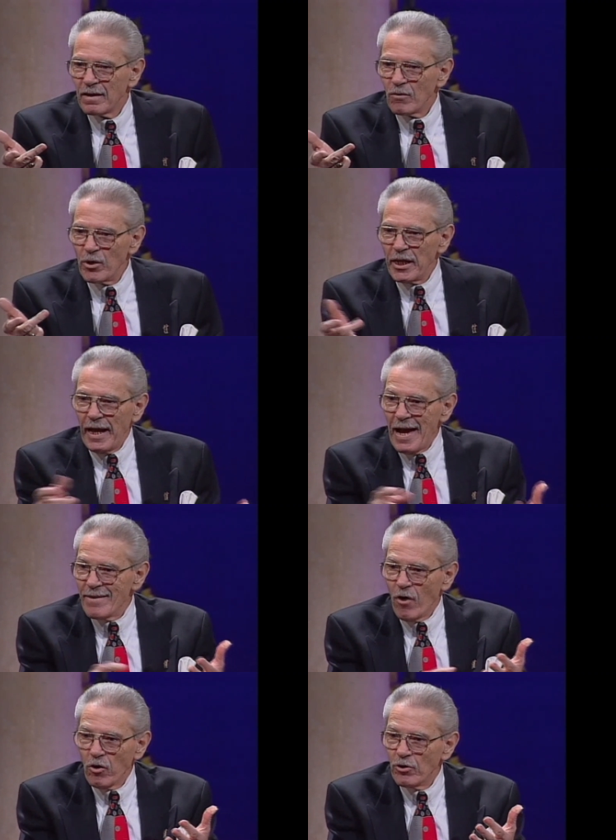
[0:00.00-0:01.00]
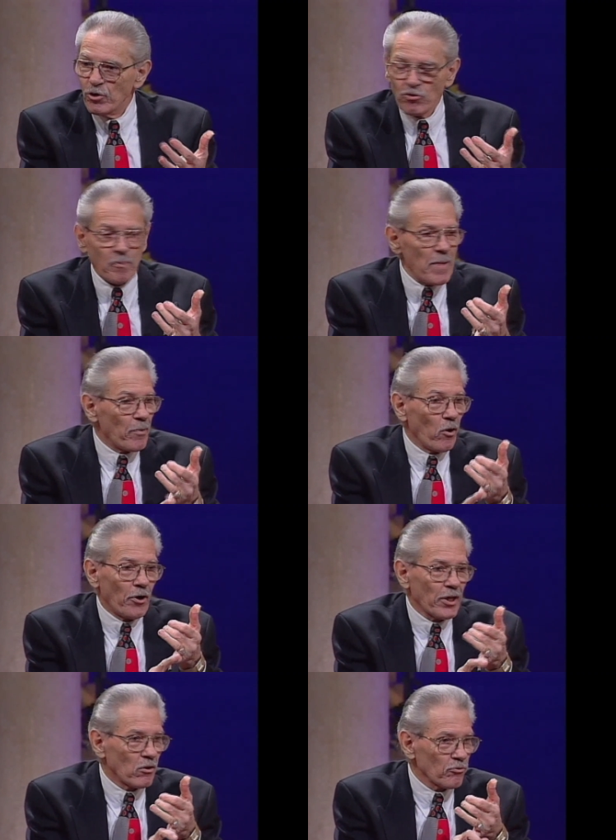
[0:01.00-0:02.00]
We didn't have all the newspaper
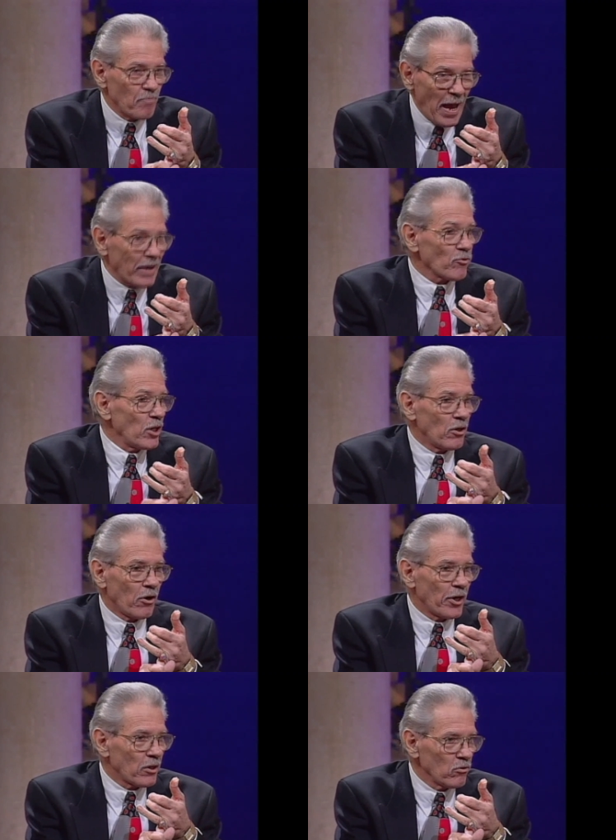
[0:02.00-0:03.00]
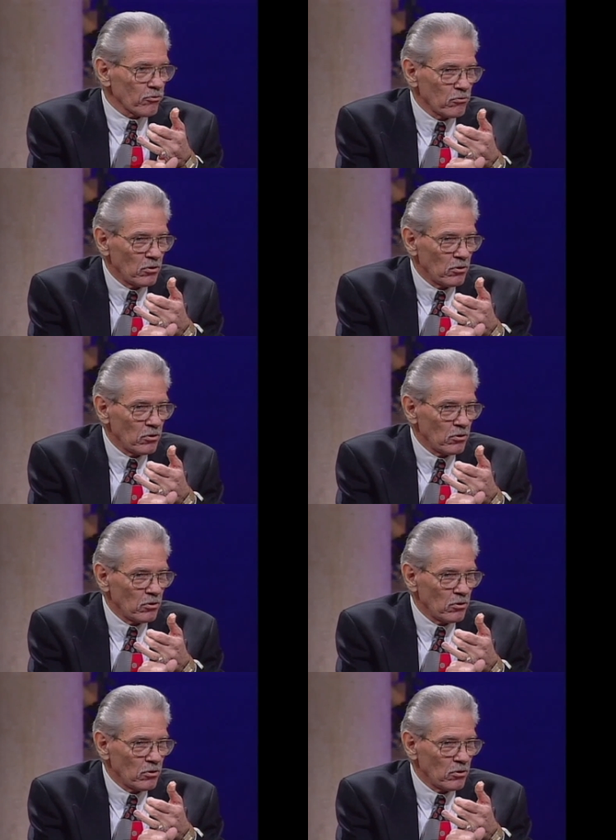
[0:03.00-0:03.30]
articles, magazine articles.